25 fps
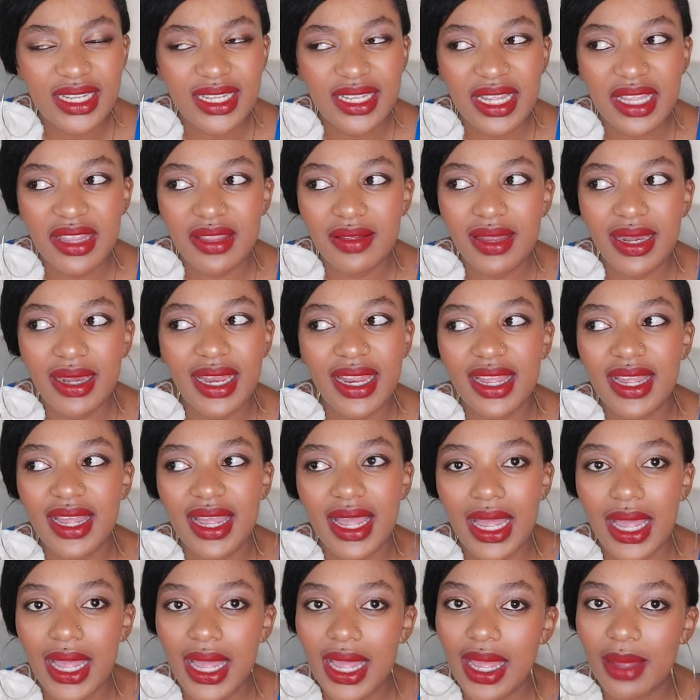And I'm like,
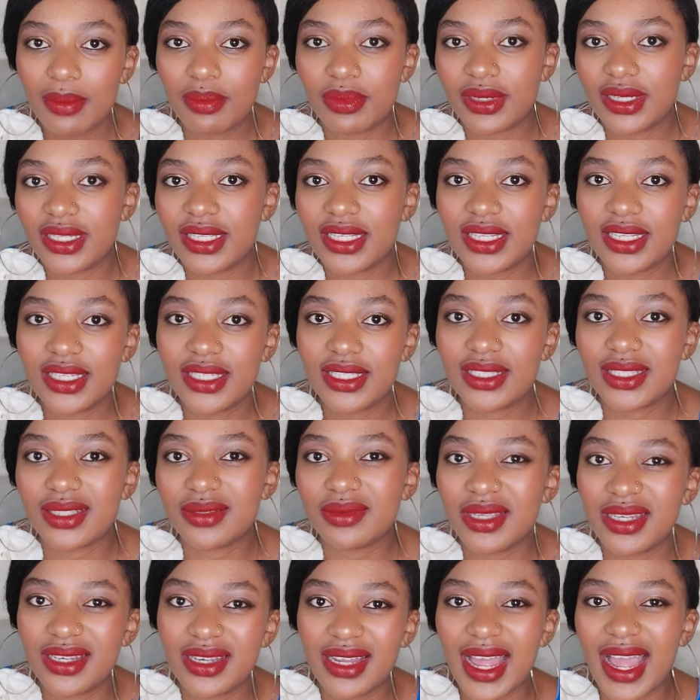ah, please,
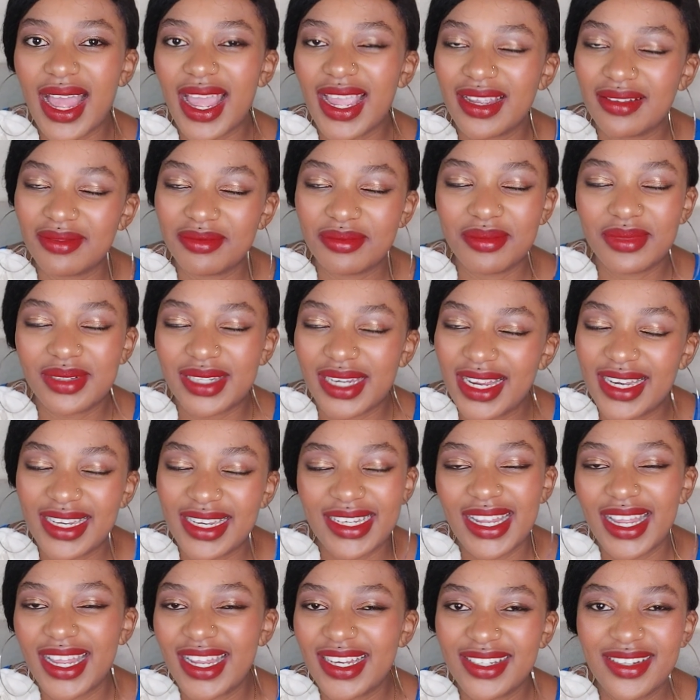we die,
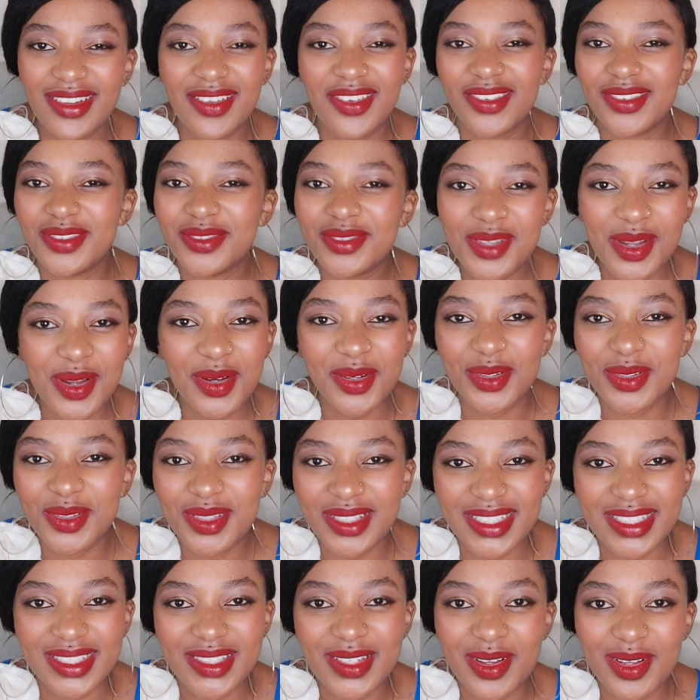Brenda. Don't don't do
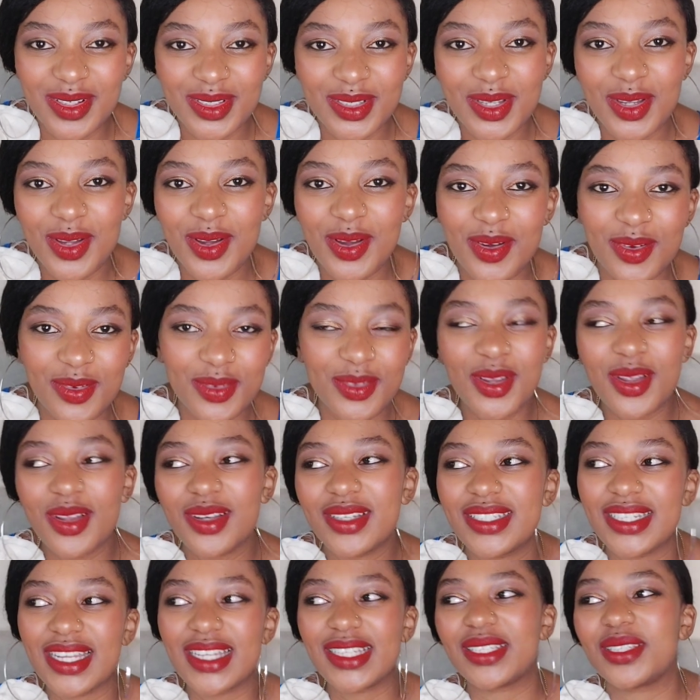this yourself. Don't
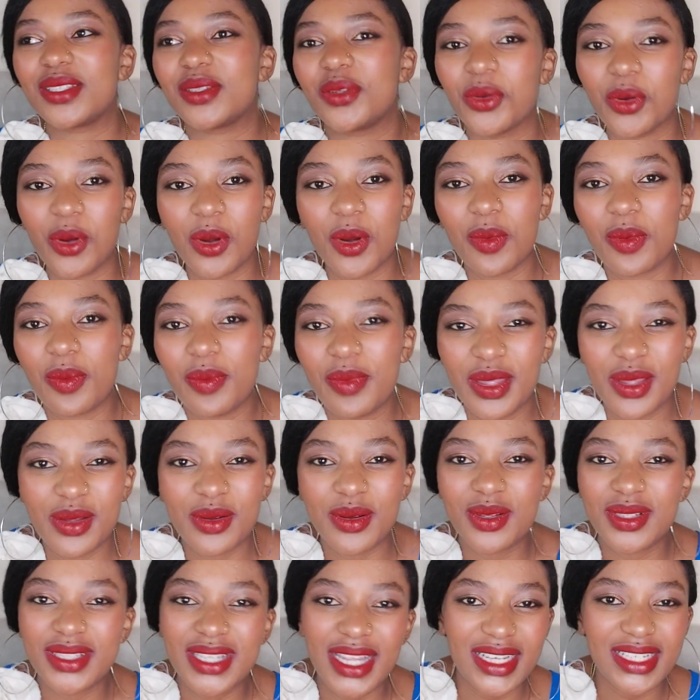just stop
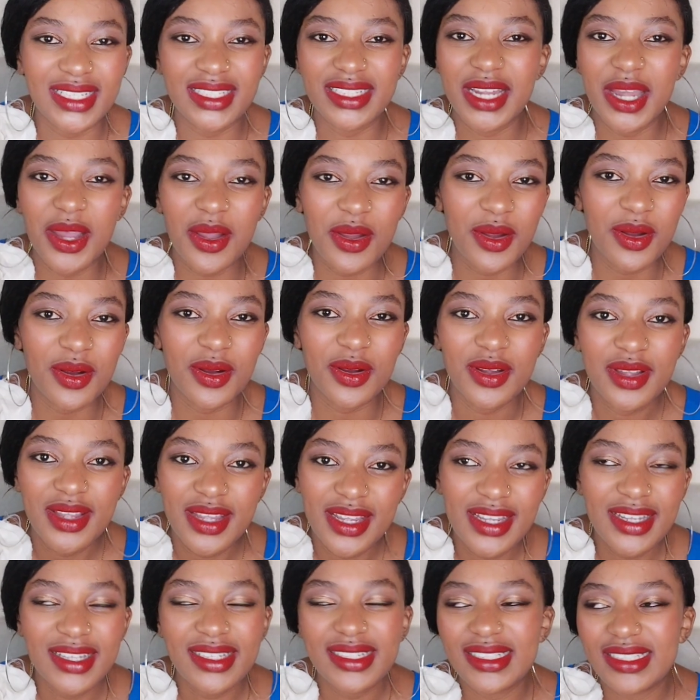because at now
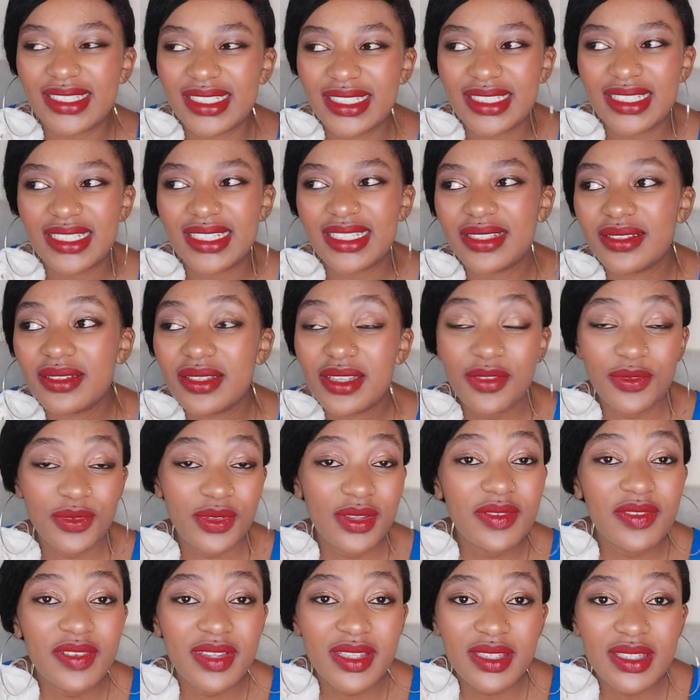if,
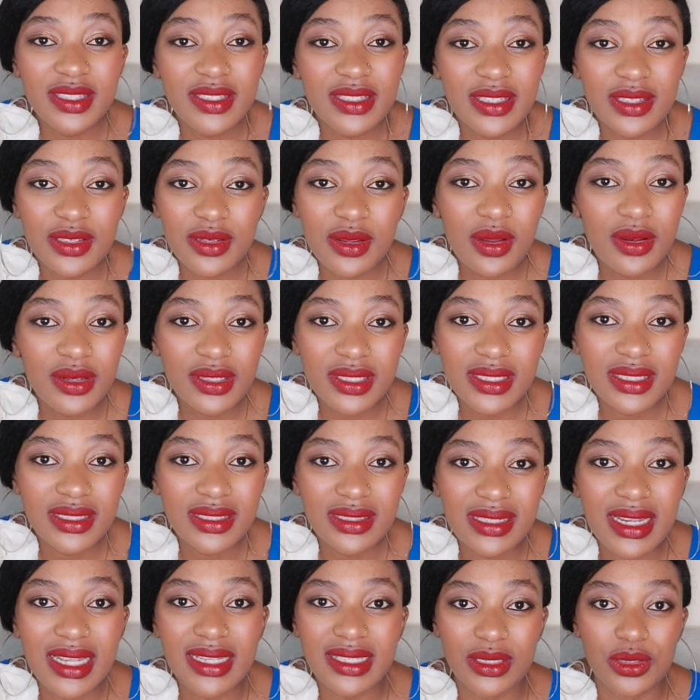if it's don't
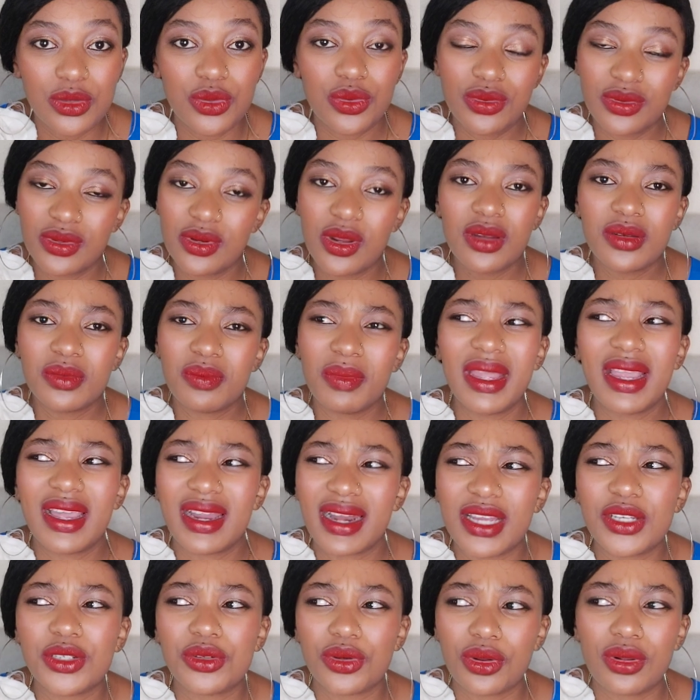just do don't make
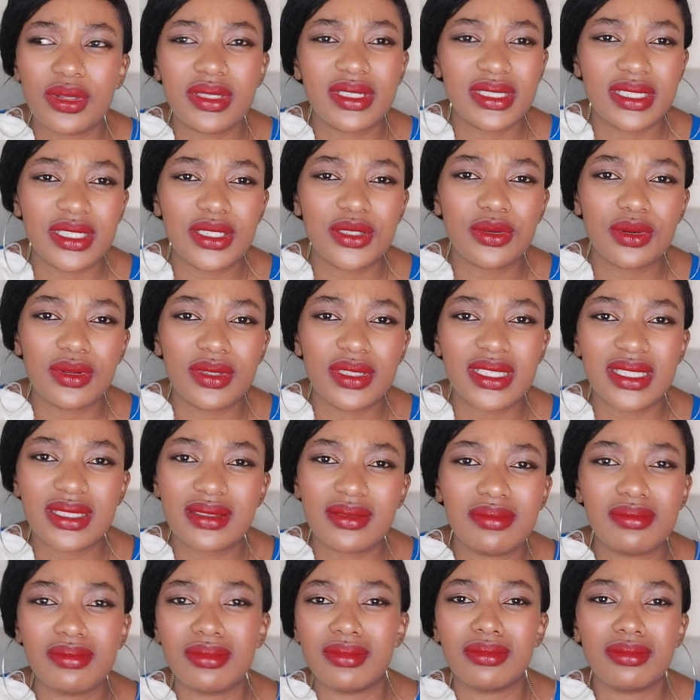rational decisions
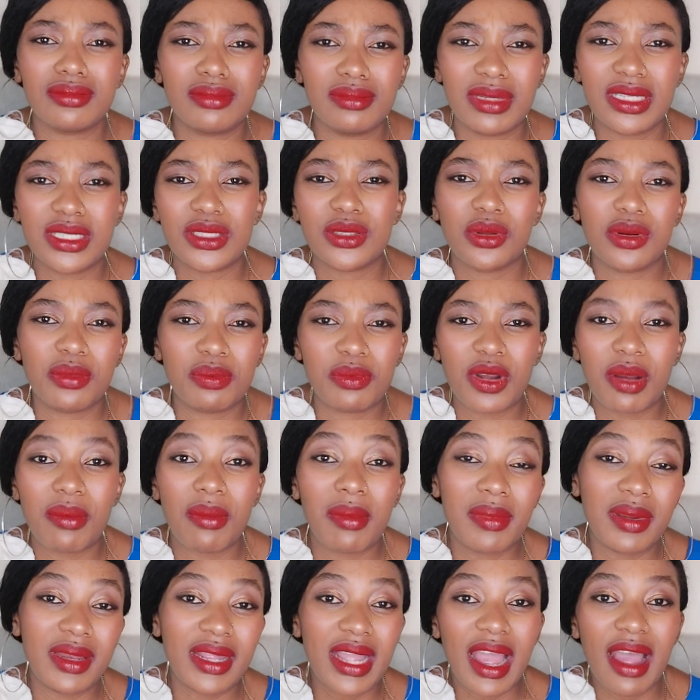based on
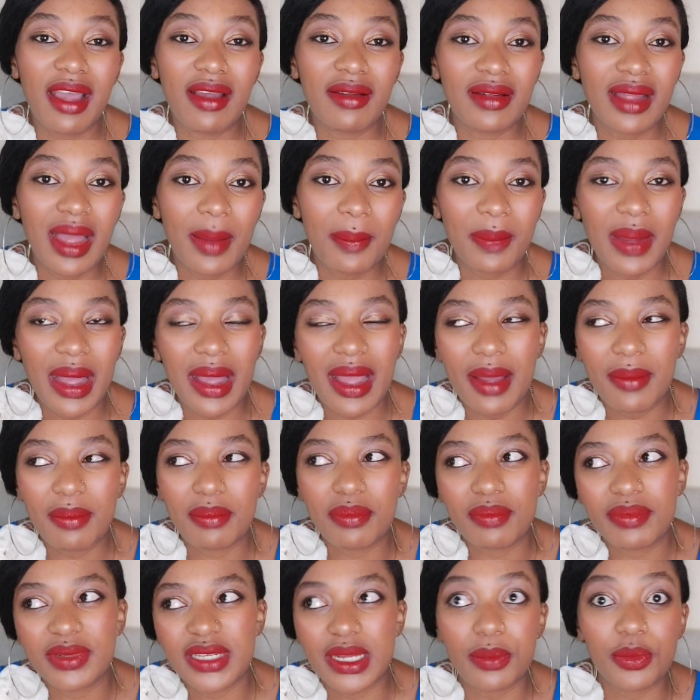probably a, a, a
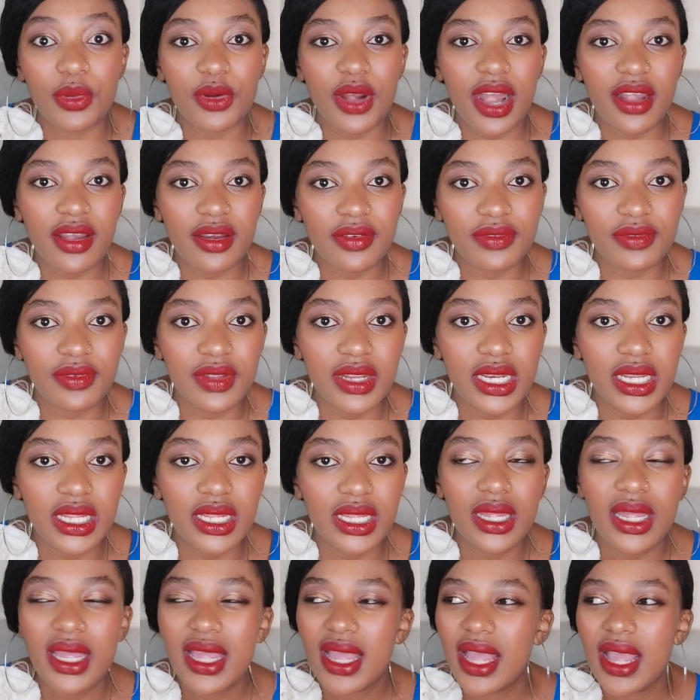temporary feeling
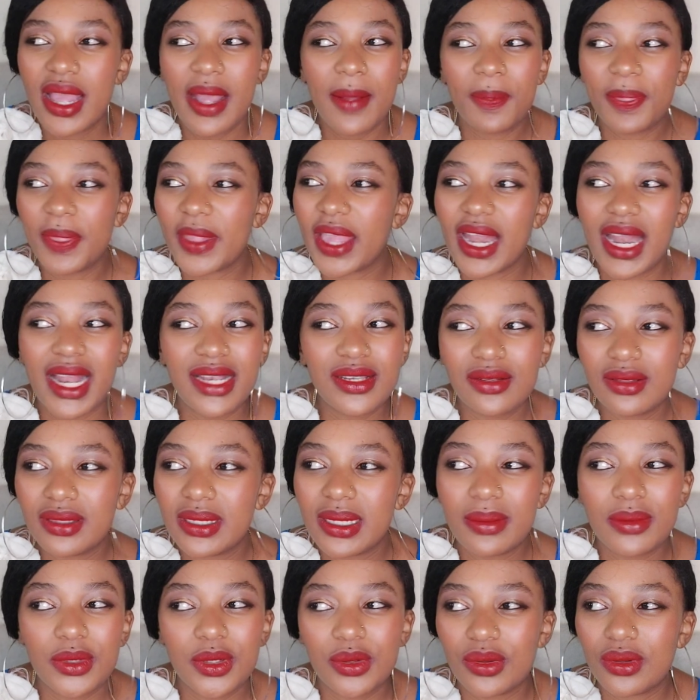and i told
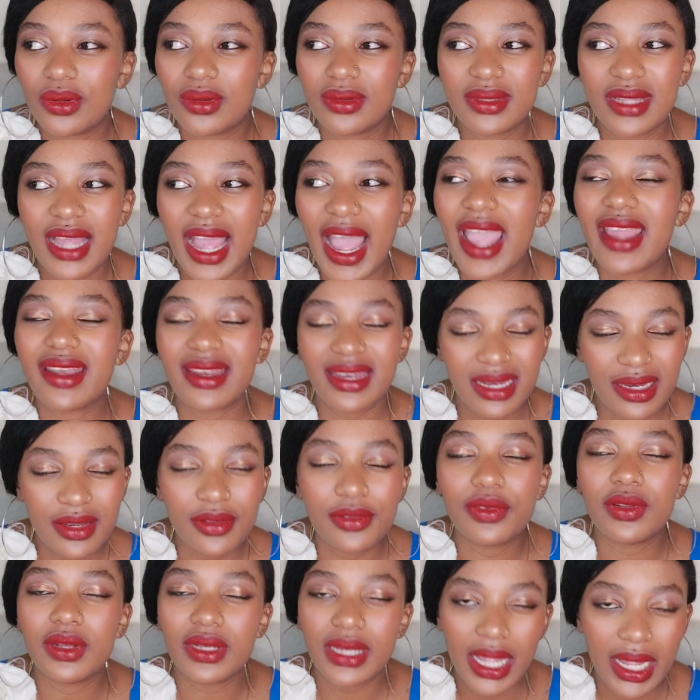him no i really
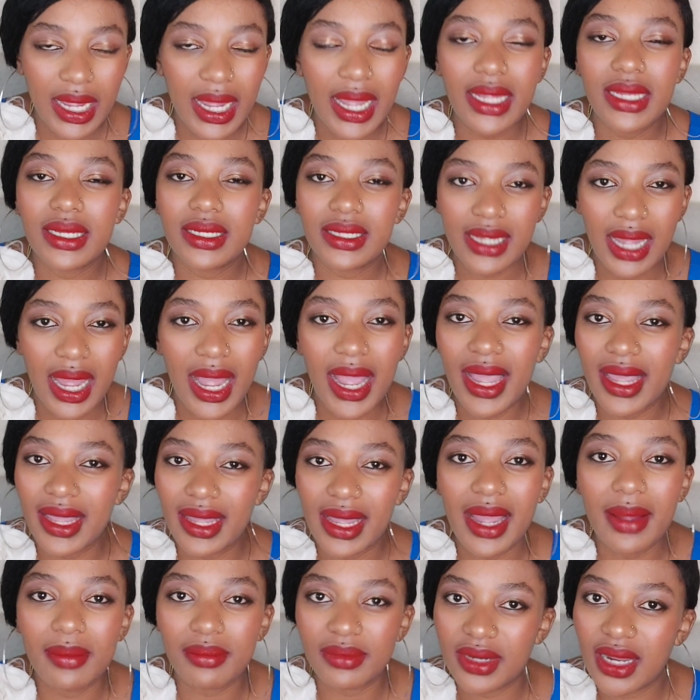feel like i i
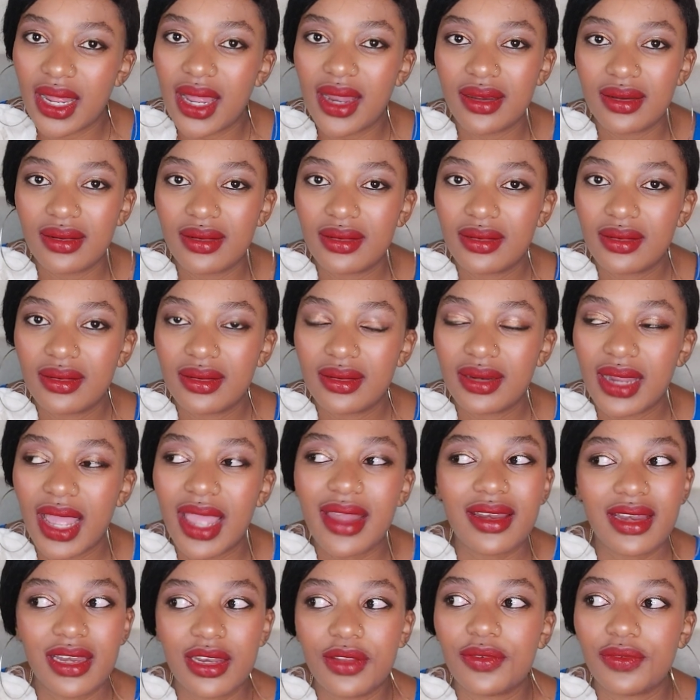am done i
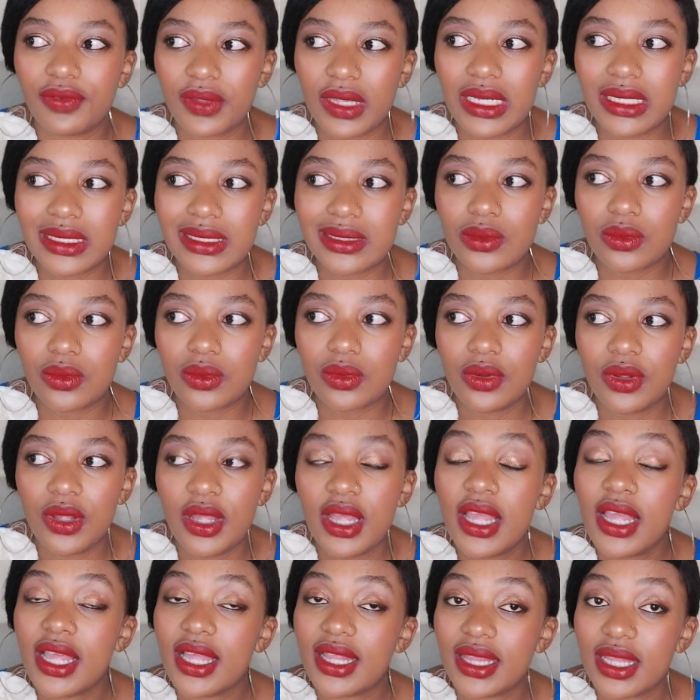really feel so
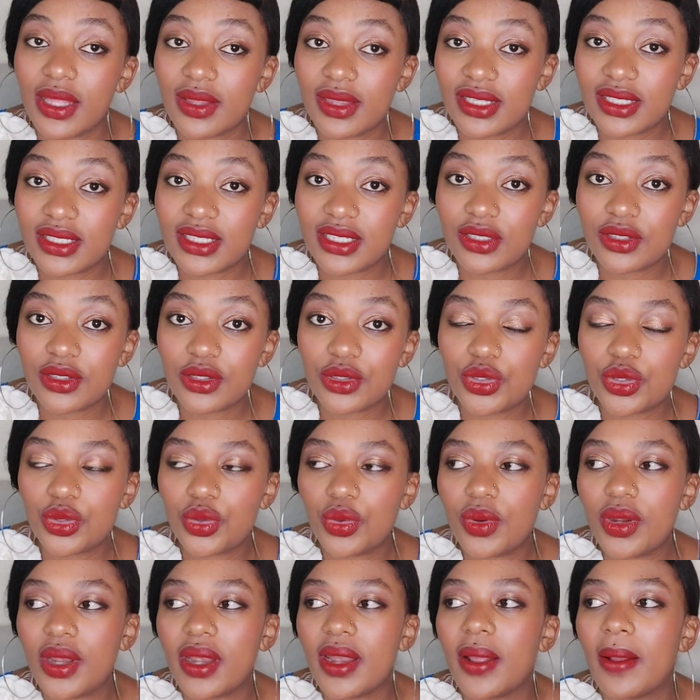now this is
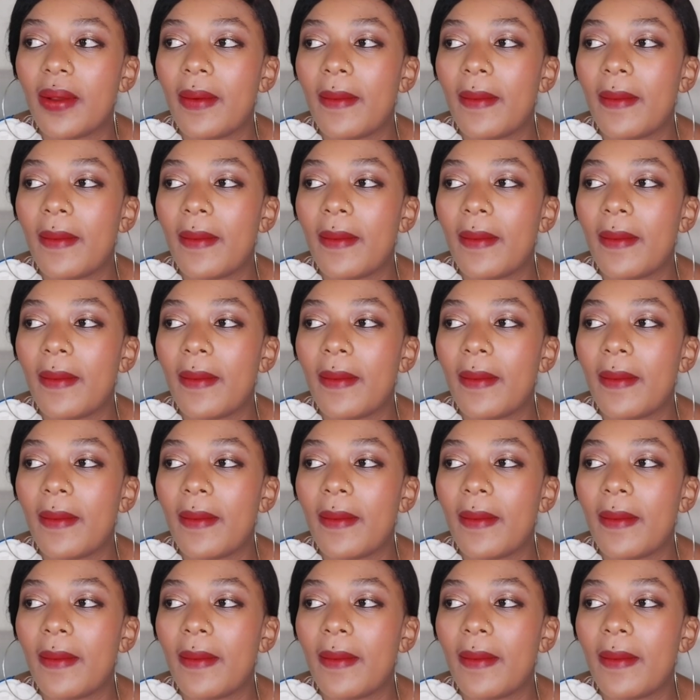june